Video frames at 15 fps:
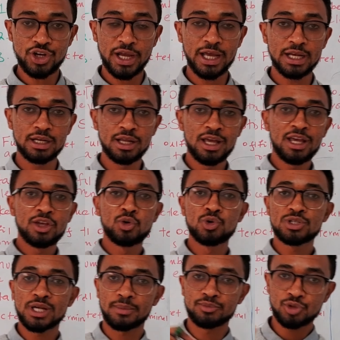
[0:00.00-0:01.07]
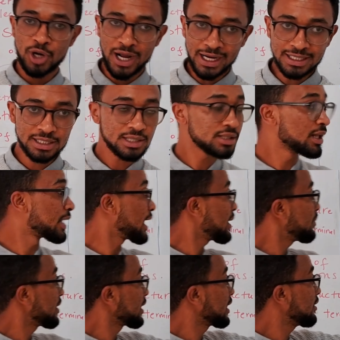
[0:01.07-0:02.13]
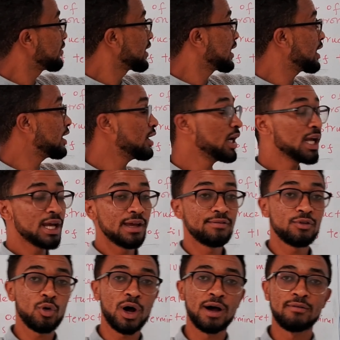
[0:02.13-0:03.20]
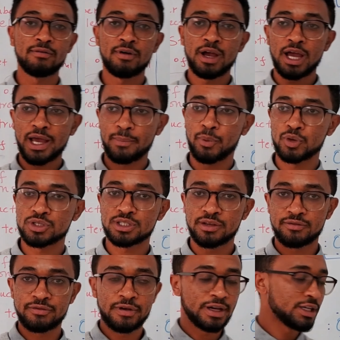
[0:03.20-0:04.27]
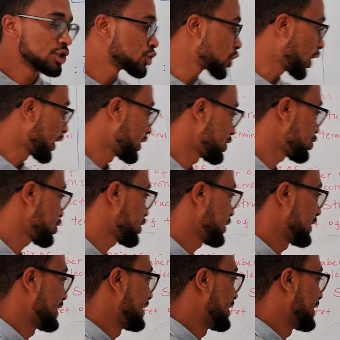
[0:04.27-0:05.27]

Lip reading: and you subtract the number given here if you have a positive charge.